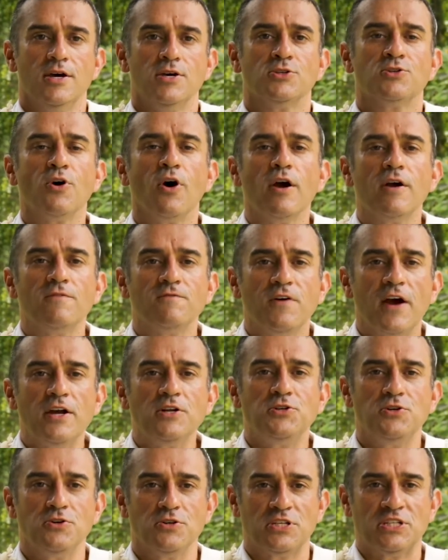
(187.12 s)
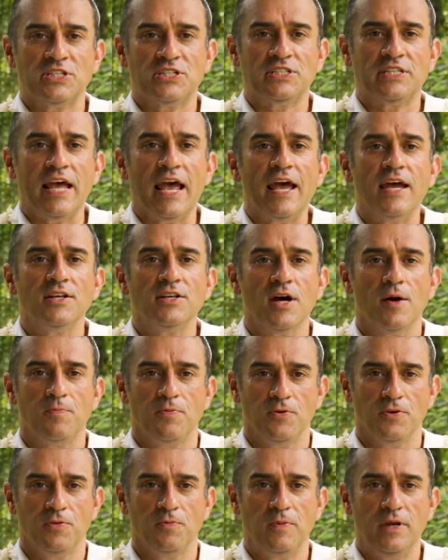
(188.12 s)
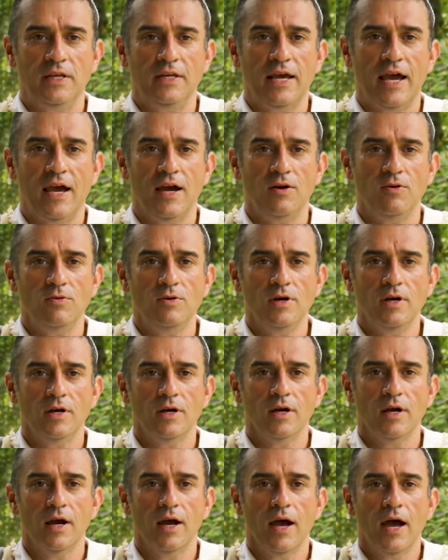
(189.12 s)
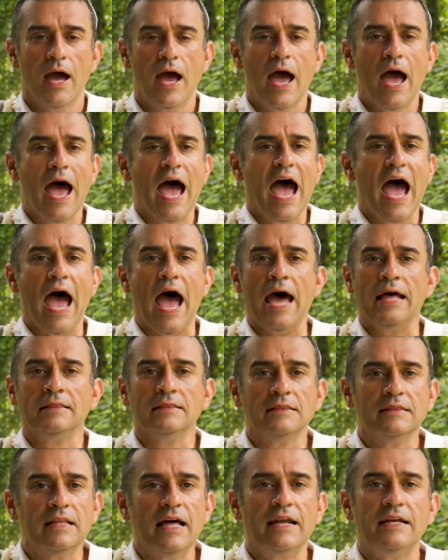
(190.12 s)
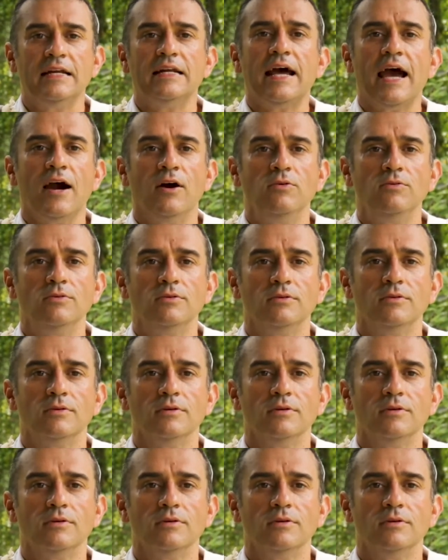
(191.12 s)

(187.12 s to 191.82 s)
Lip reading: So I invite you to stand up with me now and let it out.